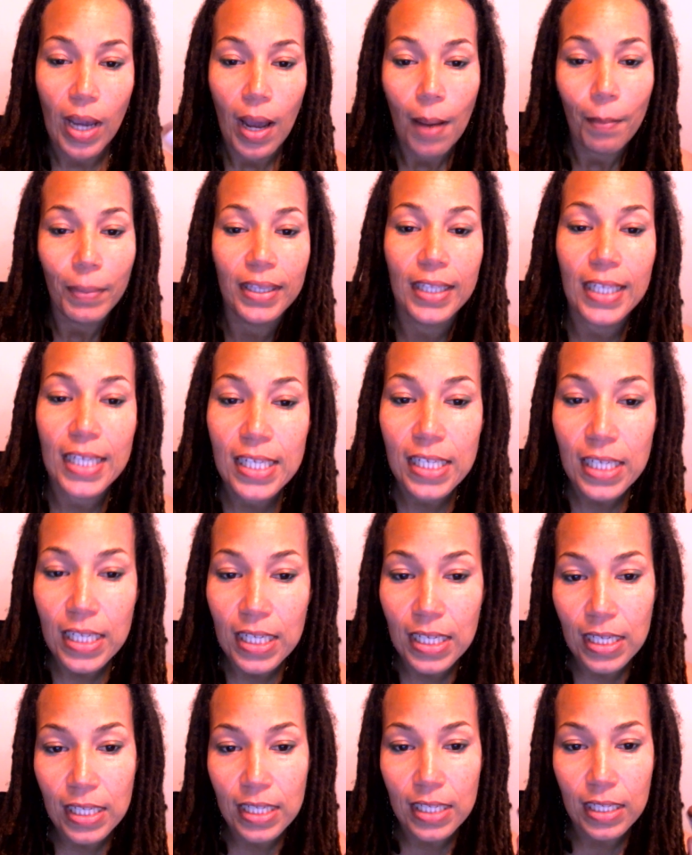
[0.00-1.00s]
But this
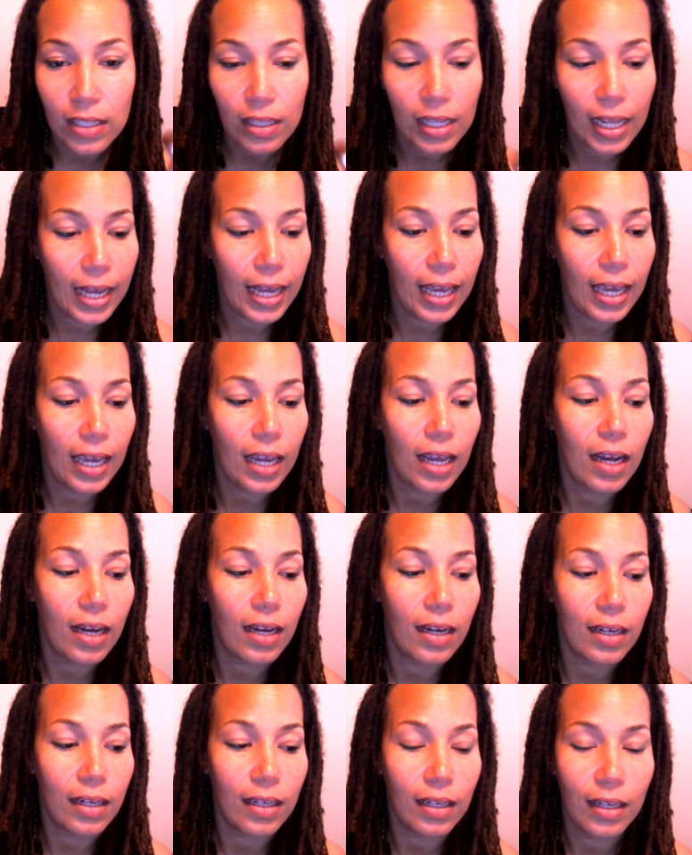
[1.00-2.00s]
is like
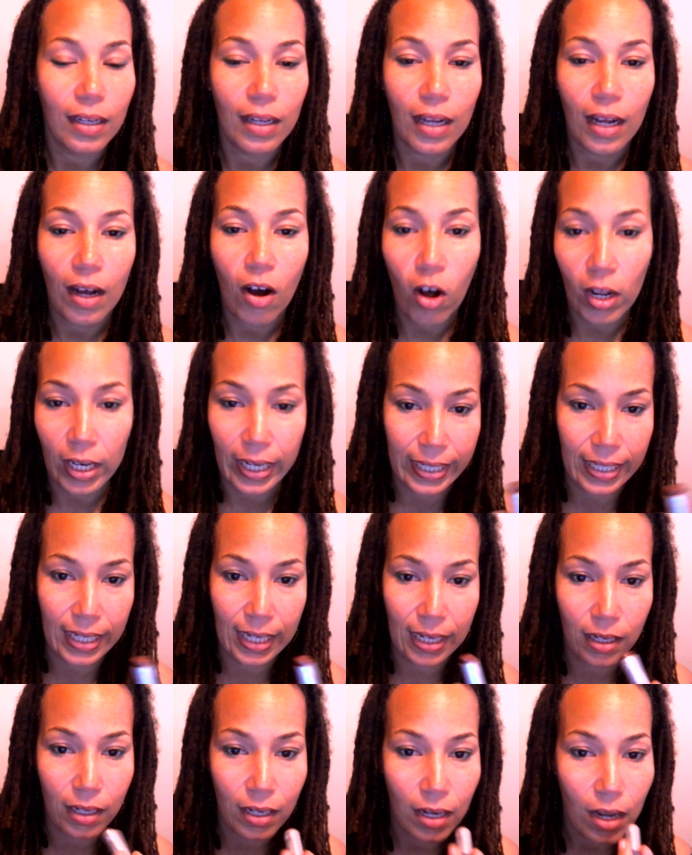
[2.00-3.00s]
all I
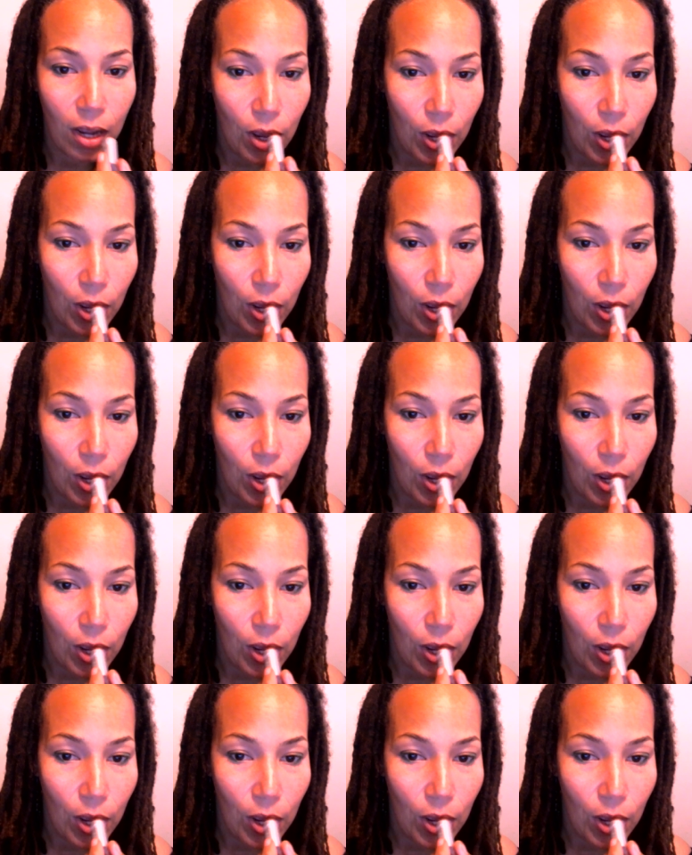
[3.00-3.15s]
need.